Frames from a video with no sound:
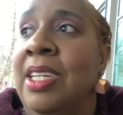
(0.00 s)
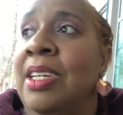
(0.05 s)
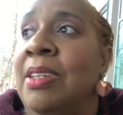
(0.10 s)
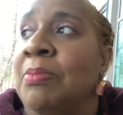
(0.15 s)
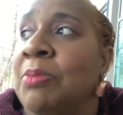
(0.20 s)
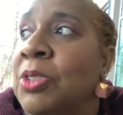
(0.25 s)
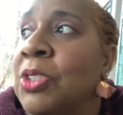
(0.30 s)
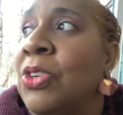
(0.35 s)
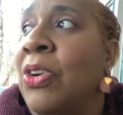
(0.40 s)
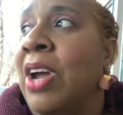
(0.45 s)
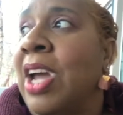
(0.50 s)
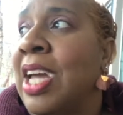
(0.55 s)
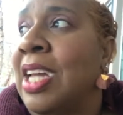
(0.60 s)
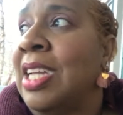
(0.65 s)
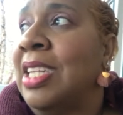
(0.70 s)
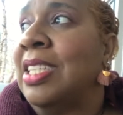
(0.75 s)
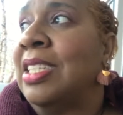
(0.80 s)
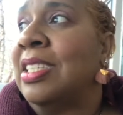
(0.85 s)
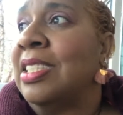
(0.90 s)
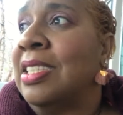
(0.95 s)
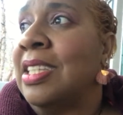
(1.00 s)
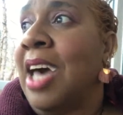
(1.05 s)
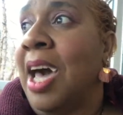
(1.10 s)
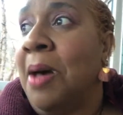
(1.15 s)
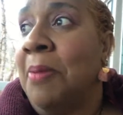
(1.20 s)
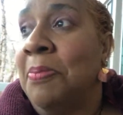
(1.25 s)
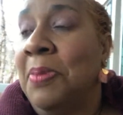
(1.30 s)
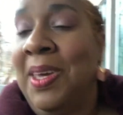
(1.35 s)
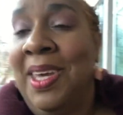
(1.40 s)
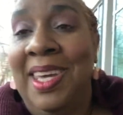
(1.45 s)
I'm trying to
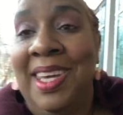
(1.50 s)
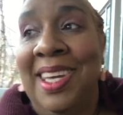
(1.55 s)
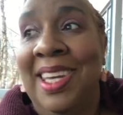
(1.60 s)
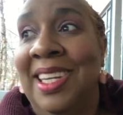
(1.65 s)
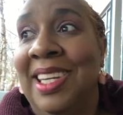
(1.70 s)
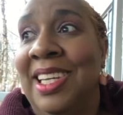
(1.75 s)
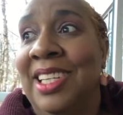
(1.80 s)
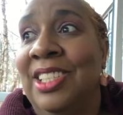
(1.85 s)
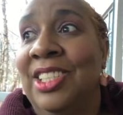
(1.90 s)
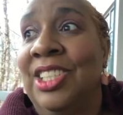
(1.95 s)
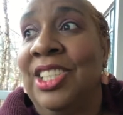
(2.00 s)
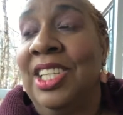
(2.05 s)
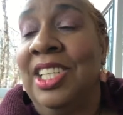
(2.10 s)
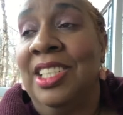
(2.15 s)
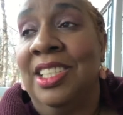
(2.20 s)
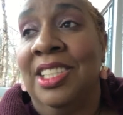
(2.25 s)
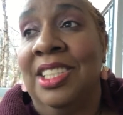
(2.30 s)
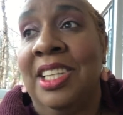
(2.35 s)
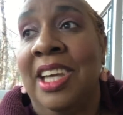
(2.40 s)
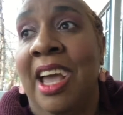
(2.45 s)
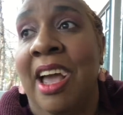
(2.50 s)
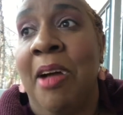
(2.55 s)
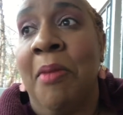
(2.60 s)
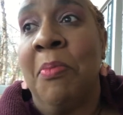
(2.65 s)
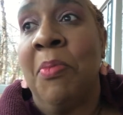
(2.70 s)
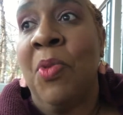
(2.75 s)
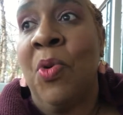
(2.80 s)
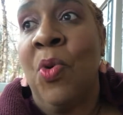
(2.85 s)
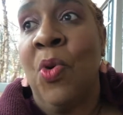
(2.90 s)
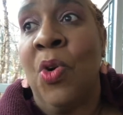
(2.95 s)
stop being and
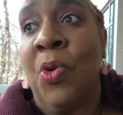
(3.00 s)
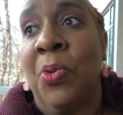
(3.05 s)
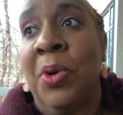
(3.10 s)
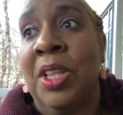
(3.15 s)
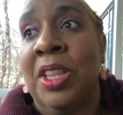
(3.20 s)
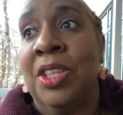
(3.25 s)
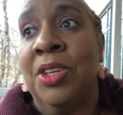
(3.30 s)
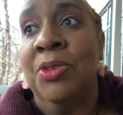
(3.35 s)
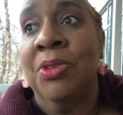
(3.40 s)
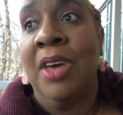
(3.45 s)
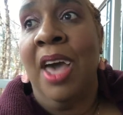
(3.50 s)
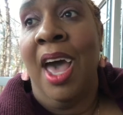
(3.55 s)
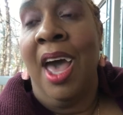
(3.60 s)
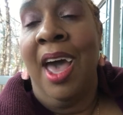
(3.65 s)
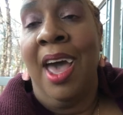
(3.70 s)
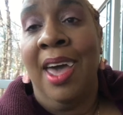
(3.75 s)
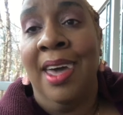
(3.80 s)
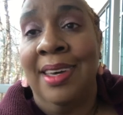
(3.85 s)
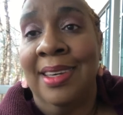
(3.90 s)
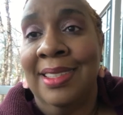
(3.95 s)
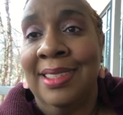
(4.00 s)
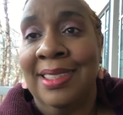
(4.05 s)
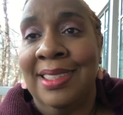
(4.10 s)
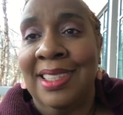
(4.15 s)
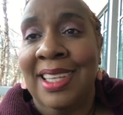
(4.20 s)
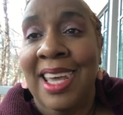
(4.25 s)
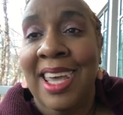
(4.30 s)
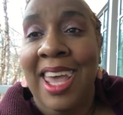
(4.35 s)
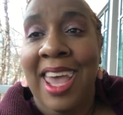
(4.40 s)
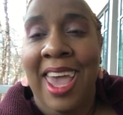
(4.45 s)
chit-chat more with you guys.
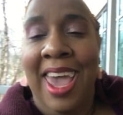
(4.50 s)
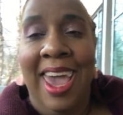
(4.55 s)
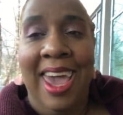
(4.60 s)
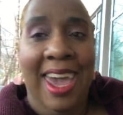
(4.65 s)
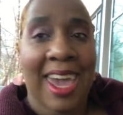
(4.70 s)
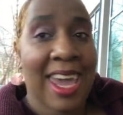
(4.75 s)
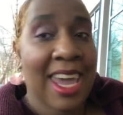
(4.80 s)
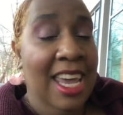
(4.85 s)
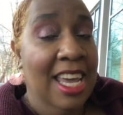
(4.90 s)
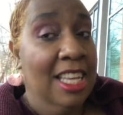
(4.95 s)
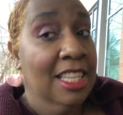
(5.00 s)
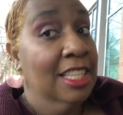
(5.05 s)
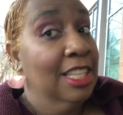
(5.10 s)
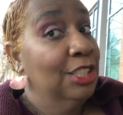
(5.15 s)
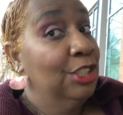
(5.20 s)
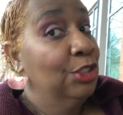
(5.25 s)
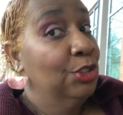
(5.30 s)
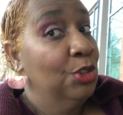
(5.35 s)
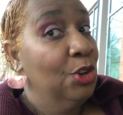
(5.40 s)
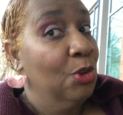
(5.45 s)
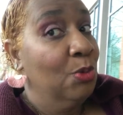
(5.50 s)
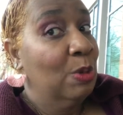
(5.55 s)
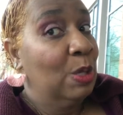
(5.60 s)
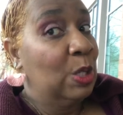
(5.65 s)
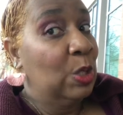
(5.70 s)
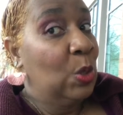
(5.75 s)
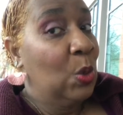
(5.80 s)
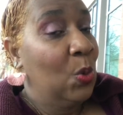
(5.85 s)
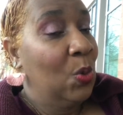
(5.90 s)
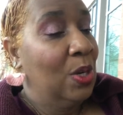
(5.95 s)
And let you know
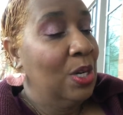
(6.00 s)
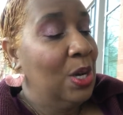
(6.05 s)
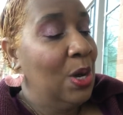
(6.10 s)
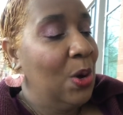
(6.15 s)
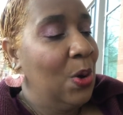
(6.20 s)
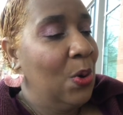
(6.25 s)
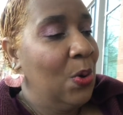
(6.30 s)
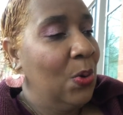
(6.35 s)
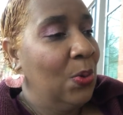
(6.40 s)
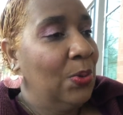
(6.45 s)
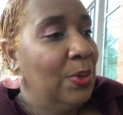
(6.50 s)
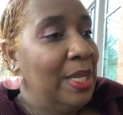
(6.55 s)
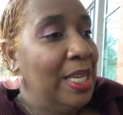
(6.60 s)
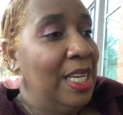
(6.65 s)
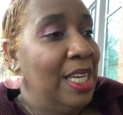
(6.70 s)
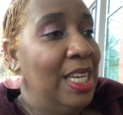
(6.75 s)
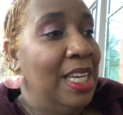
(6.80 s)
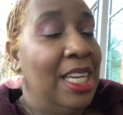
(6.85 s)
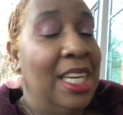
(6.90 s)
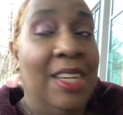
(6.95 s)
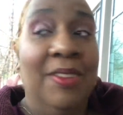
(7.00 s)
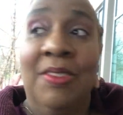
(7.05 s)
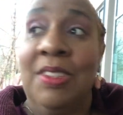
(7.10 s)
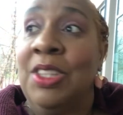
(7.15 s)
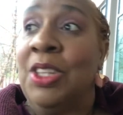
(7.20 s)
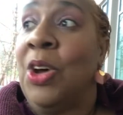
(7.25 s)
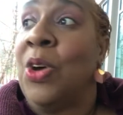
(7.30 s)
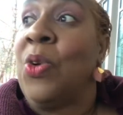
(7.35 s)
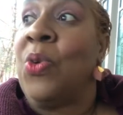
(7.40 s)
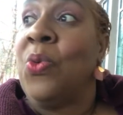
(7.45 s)
what's going on. Even
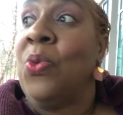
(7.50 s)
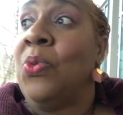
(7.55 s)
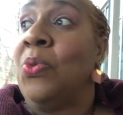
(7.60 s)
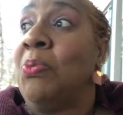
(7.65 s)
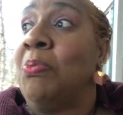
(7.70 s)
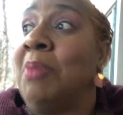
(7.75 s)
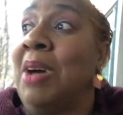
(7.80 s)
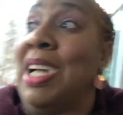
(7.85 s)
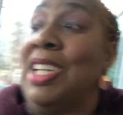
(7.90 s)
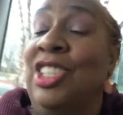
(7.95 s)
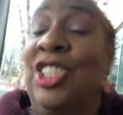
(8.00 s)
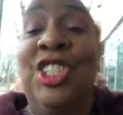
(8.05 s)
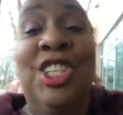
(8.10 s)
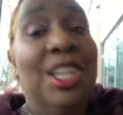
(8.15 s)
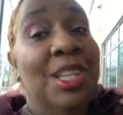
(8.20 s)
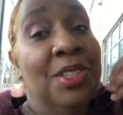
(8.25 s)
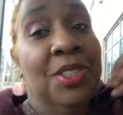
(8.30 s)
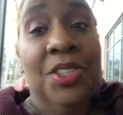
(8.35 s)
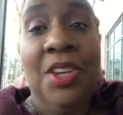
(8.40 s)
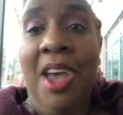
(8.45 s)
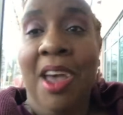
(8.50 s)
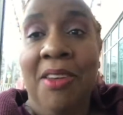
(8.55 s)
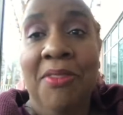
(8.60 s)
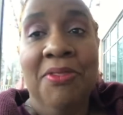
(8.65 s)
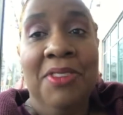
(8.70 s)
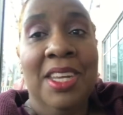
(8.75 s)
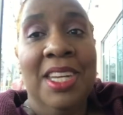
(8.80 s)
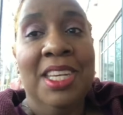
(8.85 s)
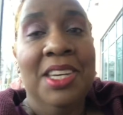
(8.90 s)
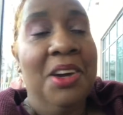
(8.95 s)
though my chit-chat
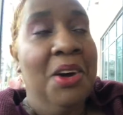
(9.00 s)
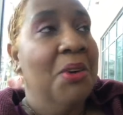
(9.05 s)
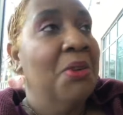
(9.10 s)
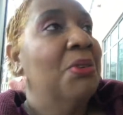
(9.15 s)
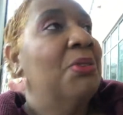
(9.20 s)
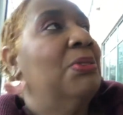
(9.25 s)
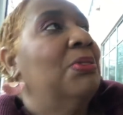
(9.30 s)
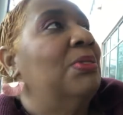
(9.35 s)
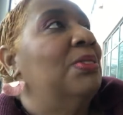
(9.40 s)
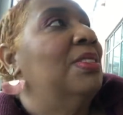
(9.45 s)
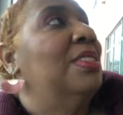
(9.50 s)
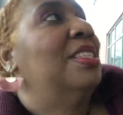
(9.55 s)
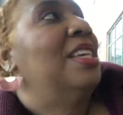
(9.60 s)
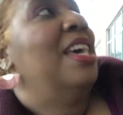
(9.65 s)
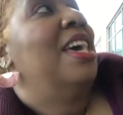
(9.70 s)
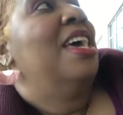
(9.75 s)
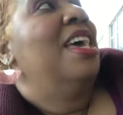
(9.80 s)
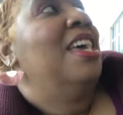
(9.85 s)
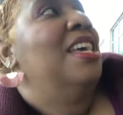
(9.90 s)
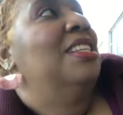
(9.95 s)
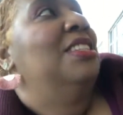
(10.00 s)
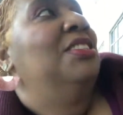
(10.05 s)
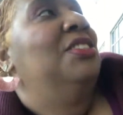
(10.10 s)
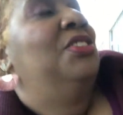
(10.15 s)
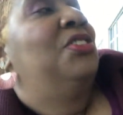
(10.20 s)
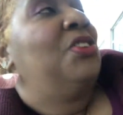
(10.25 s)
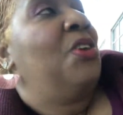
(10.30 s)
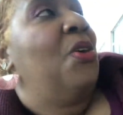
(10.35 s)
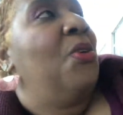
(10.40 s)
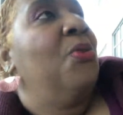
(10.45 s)
videos
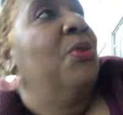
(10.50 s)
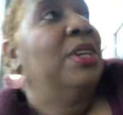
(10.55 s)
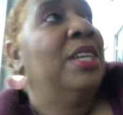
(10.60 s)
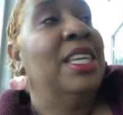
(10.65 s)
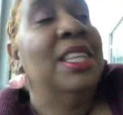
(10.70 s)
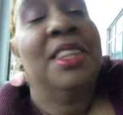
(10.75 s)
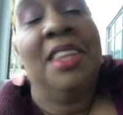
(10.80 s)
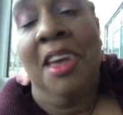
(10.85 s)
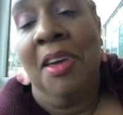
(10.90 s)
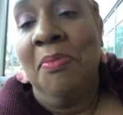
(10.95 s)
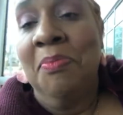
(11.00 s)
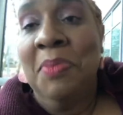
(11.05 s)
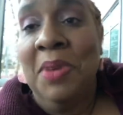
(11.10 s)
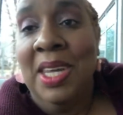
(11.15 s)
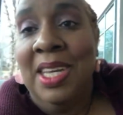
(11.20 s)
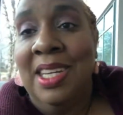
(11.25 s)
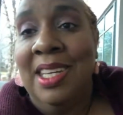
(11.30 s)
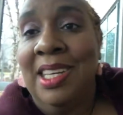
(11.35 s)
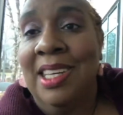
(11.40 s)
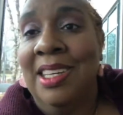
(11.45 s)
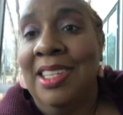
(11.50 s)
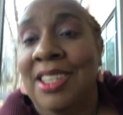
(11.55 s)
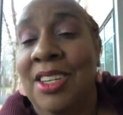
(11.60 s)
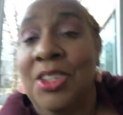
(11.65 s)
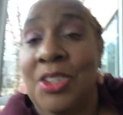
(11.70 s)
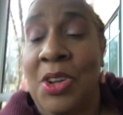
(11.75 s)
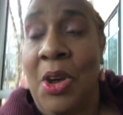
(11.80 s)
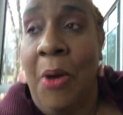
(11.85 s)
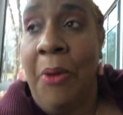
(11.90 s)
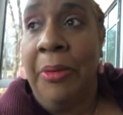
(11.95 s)
don't get that many,
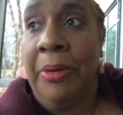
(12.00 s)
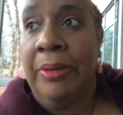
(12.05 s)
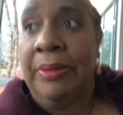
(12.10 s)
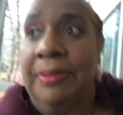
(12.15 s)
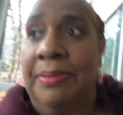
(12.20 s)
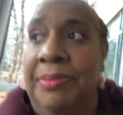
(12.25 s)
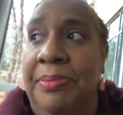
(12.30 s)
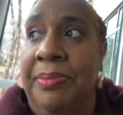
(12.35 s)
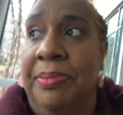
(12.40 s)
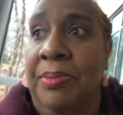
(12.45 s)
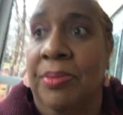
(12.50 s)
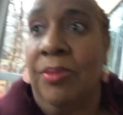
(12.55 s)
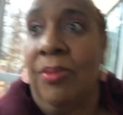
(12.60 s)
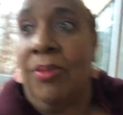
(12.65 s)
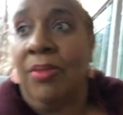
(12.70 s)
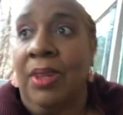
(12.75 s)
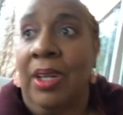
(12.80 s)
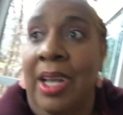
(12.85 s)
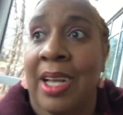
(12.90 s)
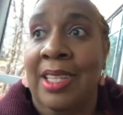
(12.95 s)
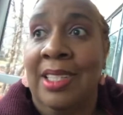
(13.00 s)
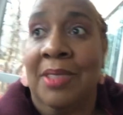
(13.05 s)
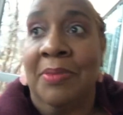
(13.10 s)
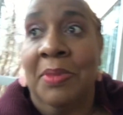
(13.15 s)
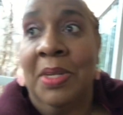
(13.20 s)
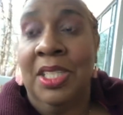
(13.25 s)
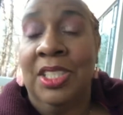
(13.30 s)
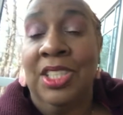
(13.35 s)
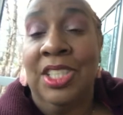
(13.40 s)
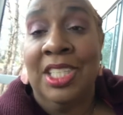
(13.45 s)
you know, as
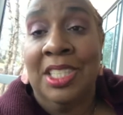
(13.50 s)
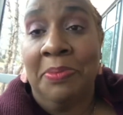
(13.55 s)
much.